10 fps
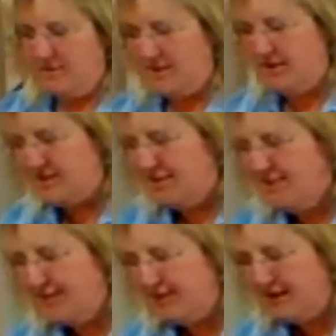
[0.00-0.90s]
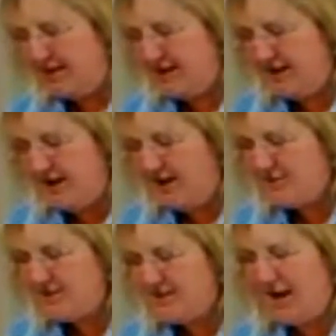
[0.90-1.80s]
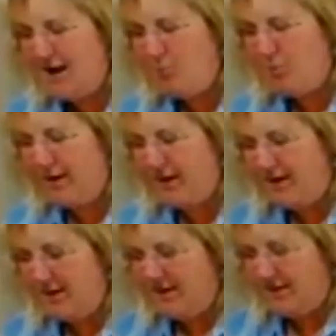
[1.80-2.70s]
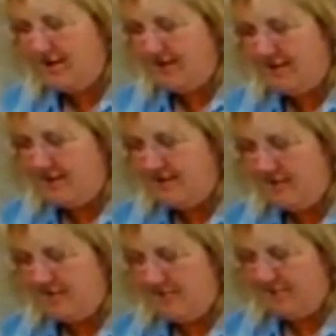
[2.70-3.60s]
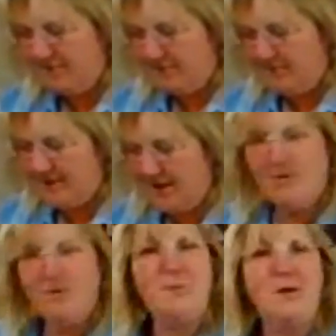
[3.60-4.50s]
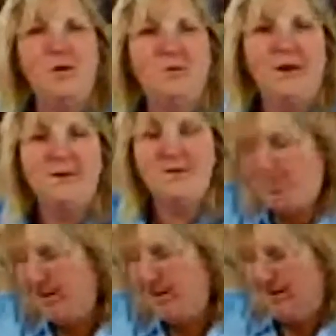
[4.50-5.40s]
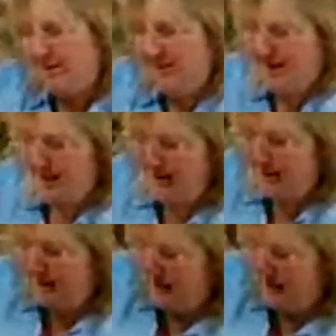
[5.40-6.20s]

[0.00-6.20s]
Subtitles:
It definitely, now's the time when, I don't know about you guys, but the